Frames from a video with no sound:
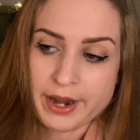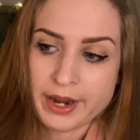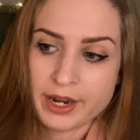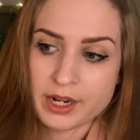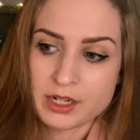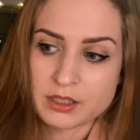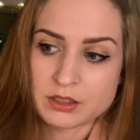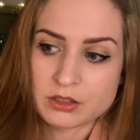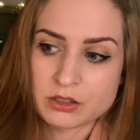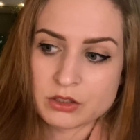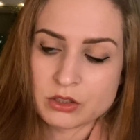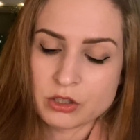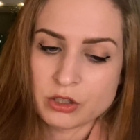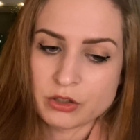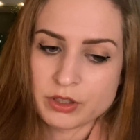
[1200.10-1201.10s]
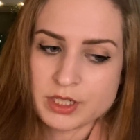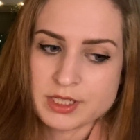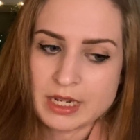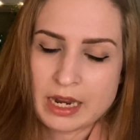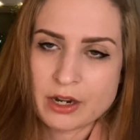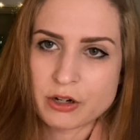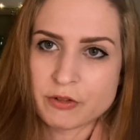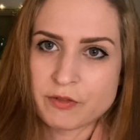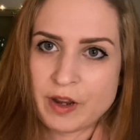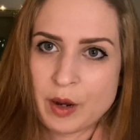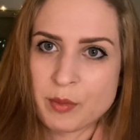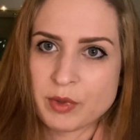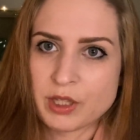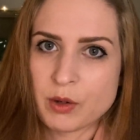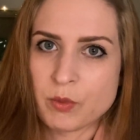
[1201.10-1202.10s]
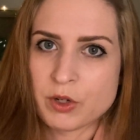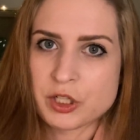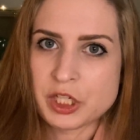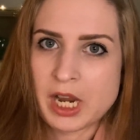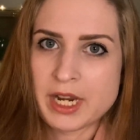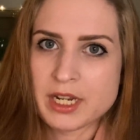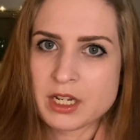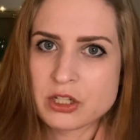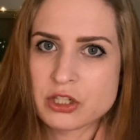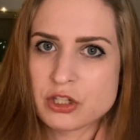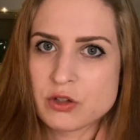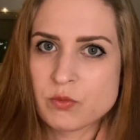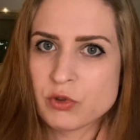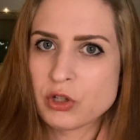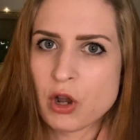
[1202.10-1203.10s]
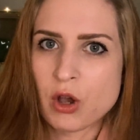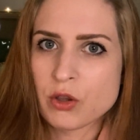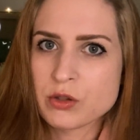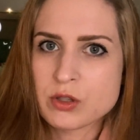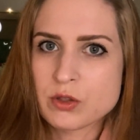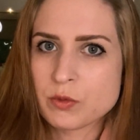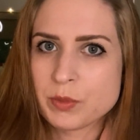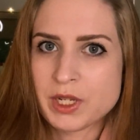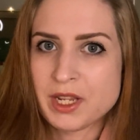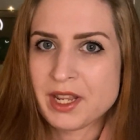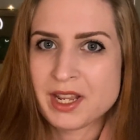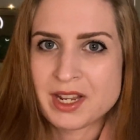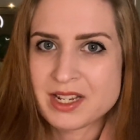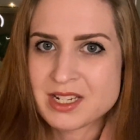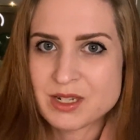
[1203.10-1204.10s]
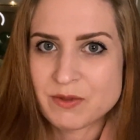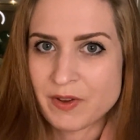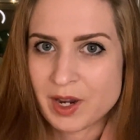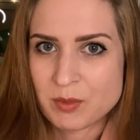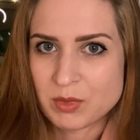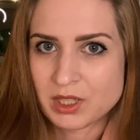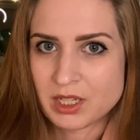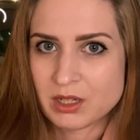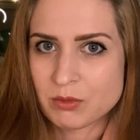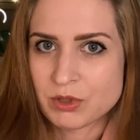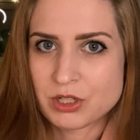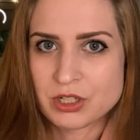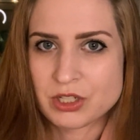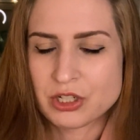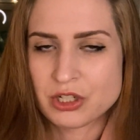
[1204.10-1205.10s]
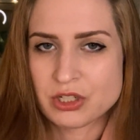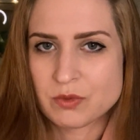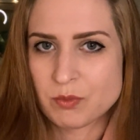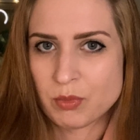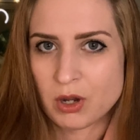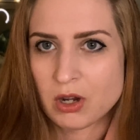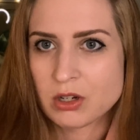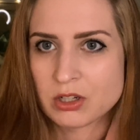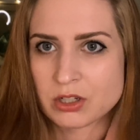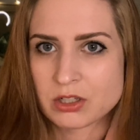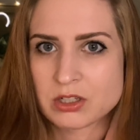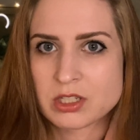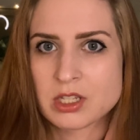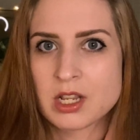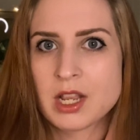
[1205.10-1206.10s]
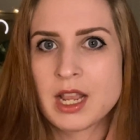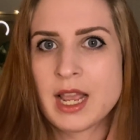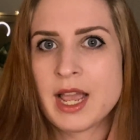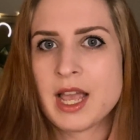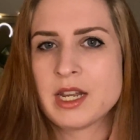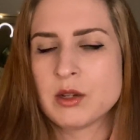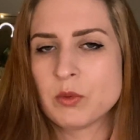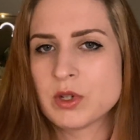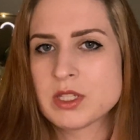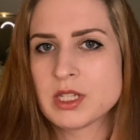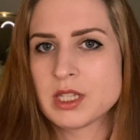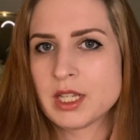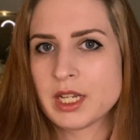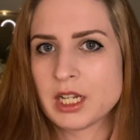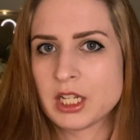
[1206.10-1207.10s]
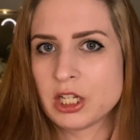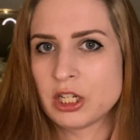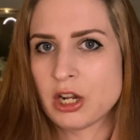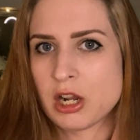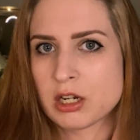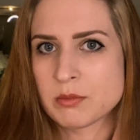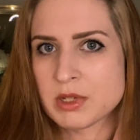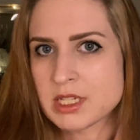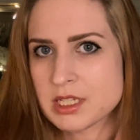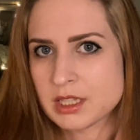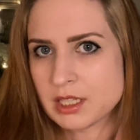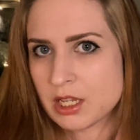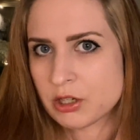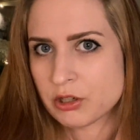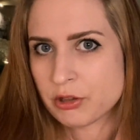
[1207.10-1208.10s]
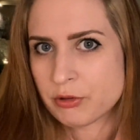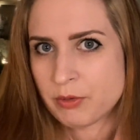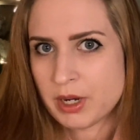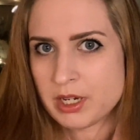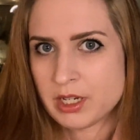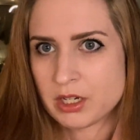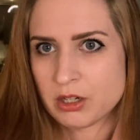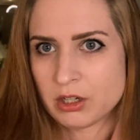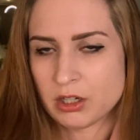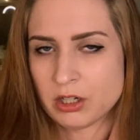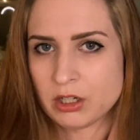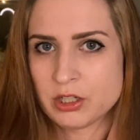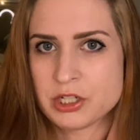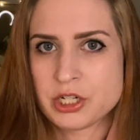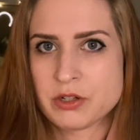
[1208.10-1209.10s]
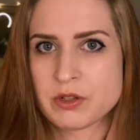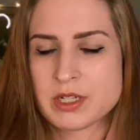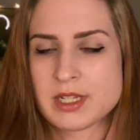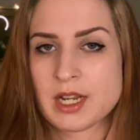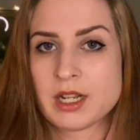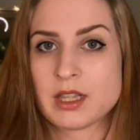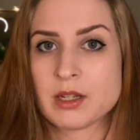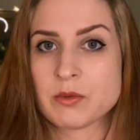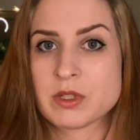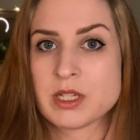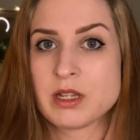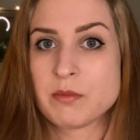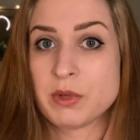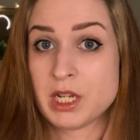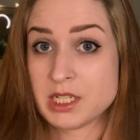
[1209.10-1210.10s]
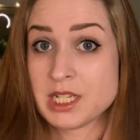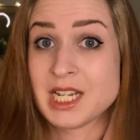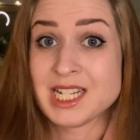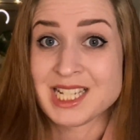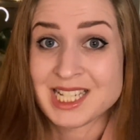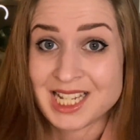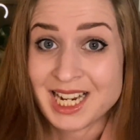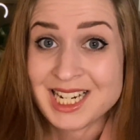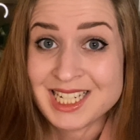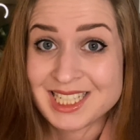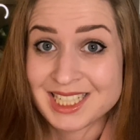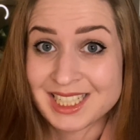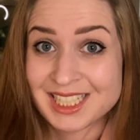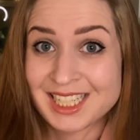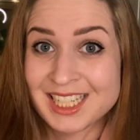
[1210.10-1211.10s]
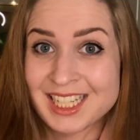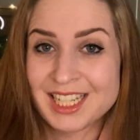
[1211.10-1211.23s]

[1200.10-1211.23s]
and her entire family, which I assume would also be his family, which is just bonkers. And it wasn't like an anonymous letter threatening her. She knew exactly it was him because he signed it